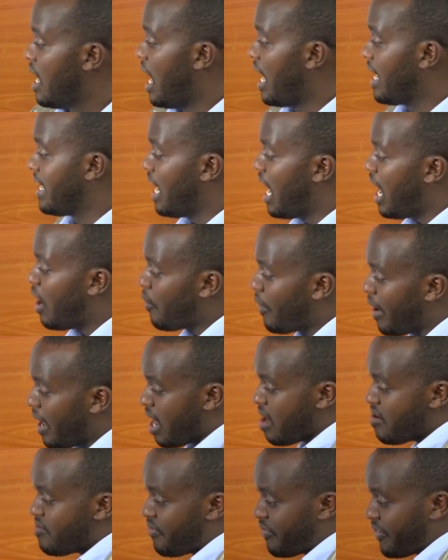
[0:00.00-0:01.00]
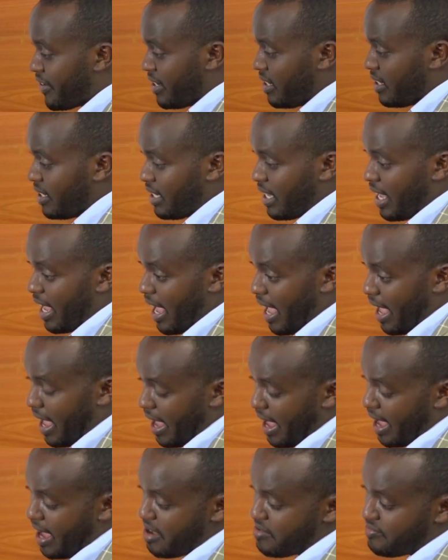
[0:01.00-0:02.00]
And now every
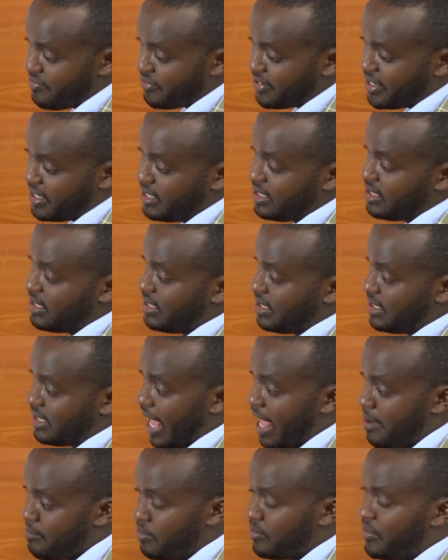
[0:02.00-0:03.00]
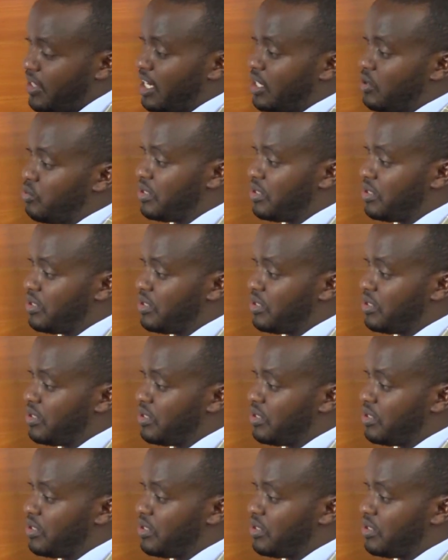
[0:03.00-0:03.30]
type that